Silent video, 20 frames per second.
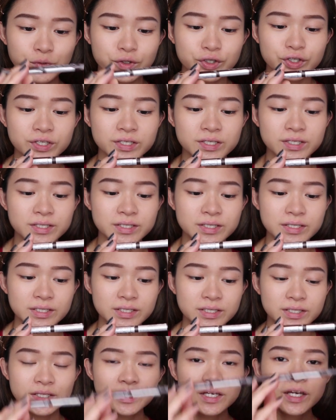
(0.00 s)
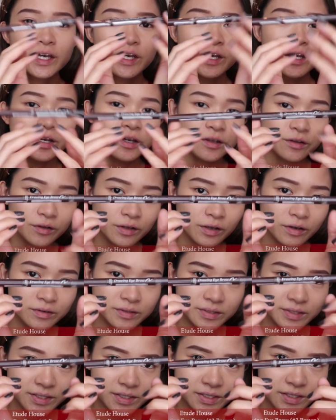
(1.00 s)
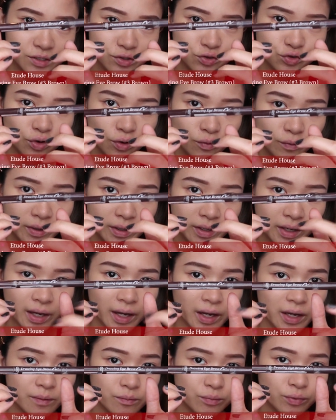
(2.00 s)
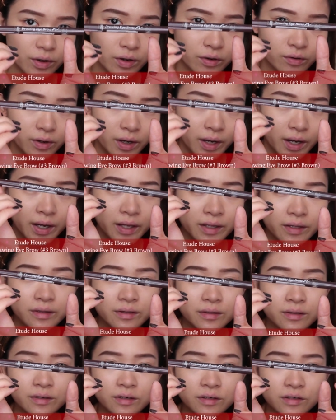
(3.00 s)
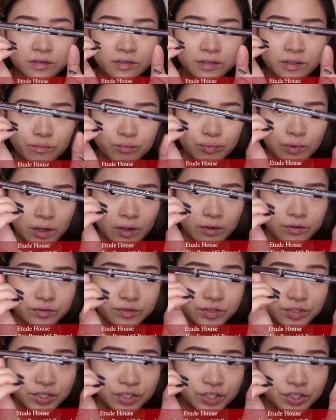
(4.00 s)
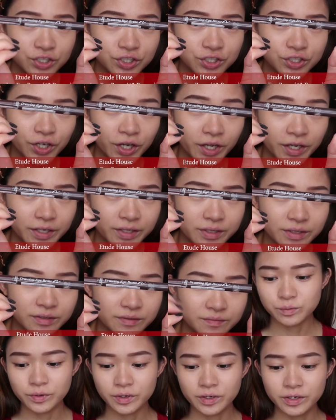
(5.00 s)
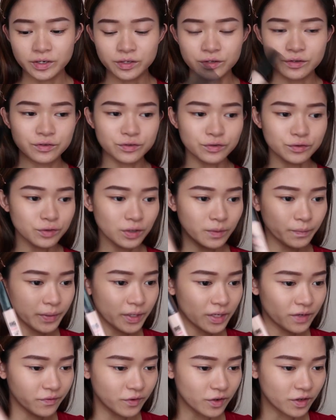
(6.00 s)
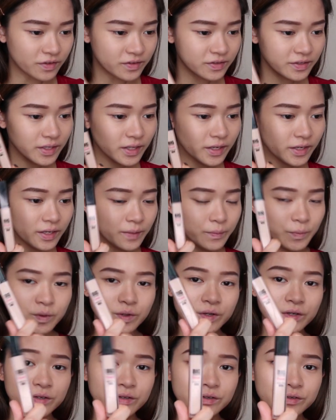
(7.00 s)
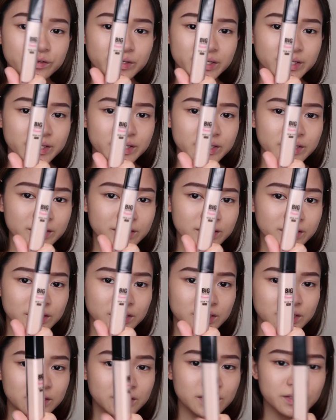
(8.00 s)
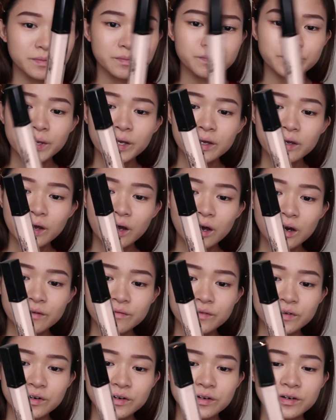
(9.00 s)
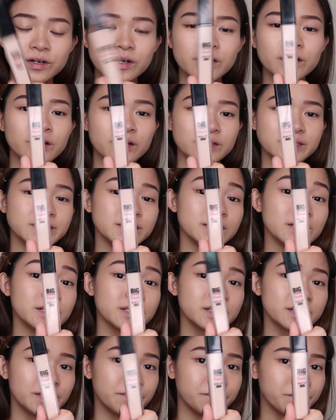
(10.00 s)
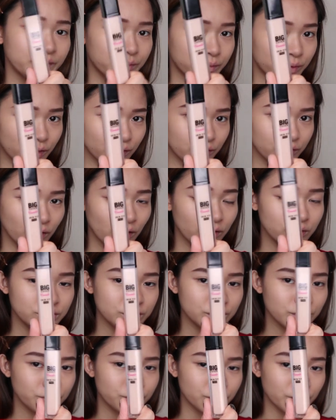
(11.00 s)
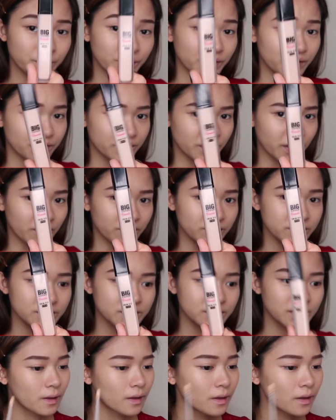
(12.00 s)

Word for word: which is this Etude House's Drawing Eyebrow under the brown shade. So we're gonna do a bit of a concealing. I'm gonna use this Big Cover Concealer Skin Fit Pro, also from Etude House.